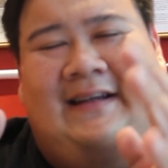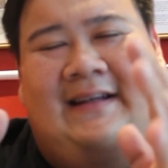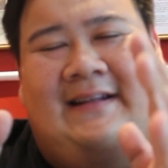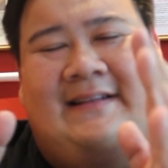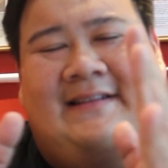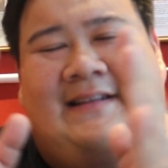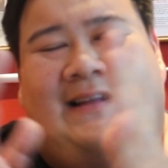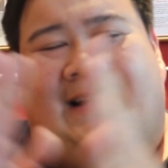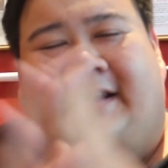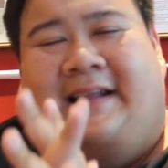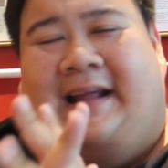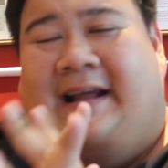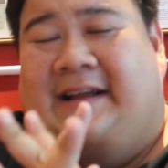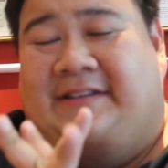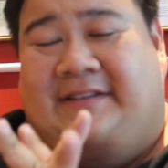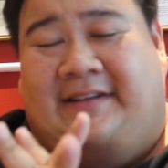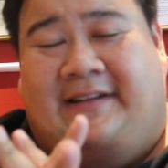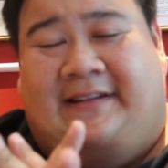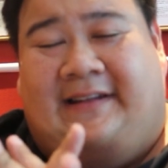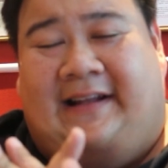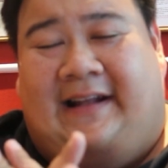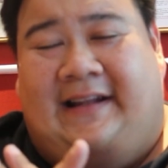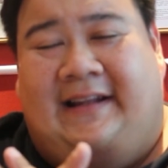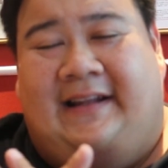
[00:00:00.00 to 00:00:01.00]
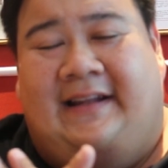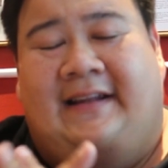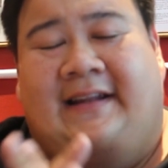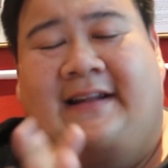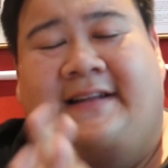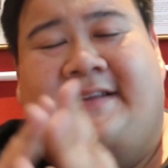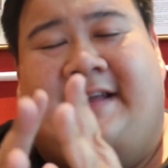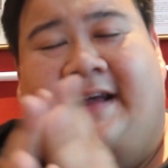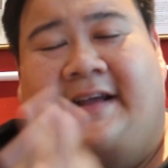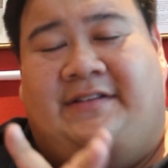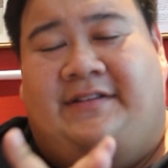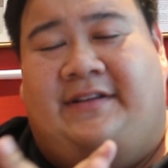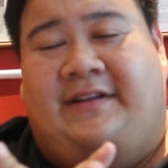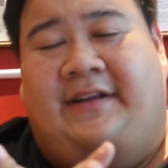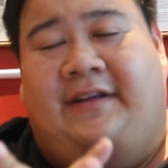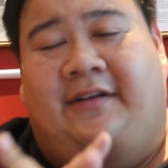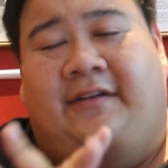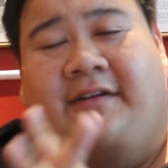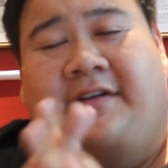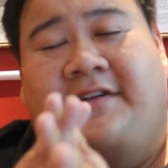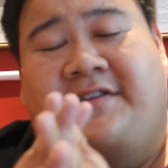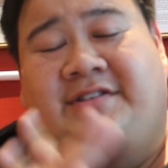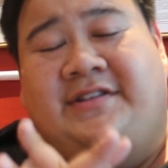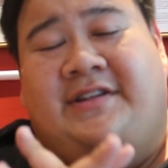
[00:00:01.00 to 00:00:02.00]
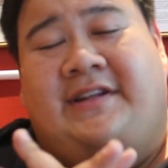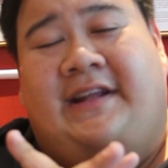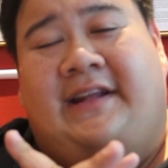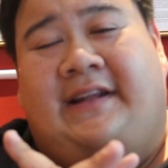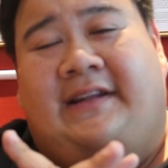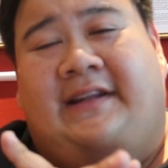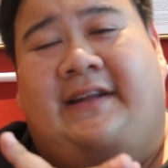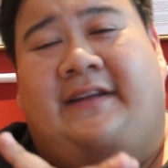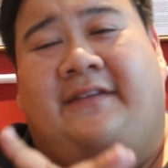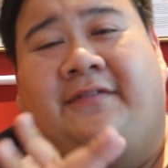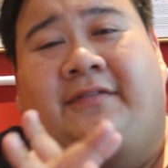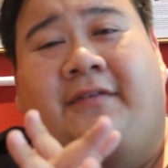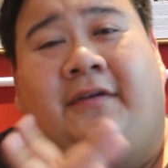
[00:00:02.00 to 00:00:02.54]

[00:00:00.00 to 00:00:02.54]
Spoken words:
It's not actually Italian. It's actually originating